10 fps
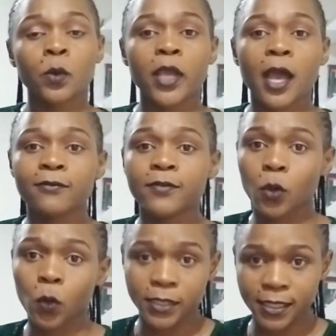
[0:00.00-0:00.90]
We have the
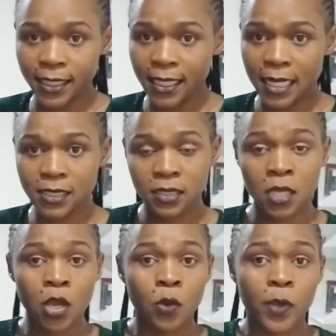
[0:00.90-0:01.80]
wholesalers,
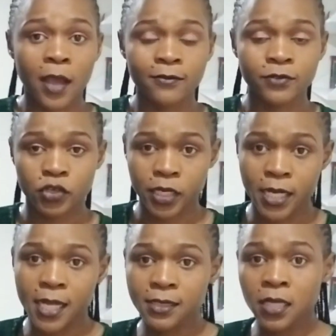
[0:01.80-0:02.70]
we have
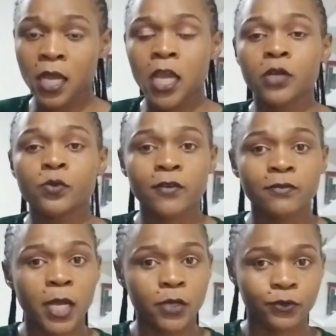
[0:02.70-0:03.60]
traders, and we have
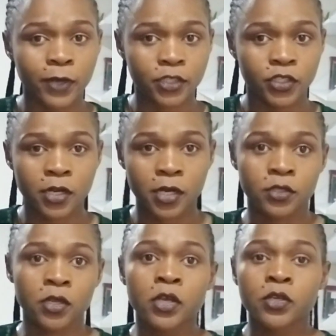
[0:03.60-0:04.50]

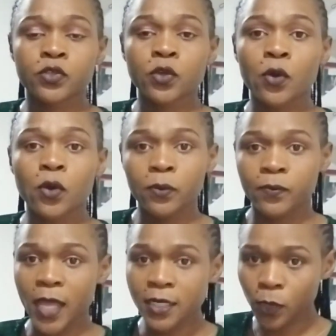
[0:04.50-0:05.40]
manufacturers. So
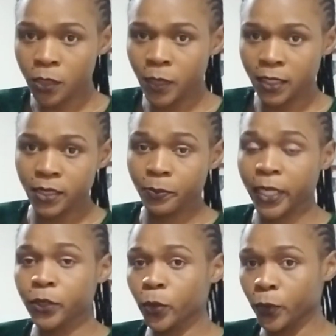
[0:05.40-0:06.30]
that one will
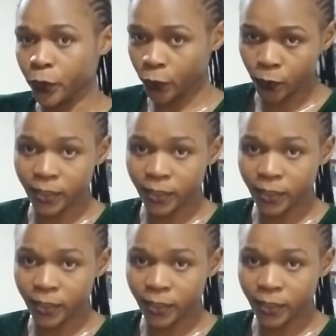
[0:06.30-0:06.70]
depend on you.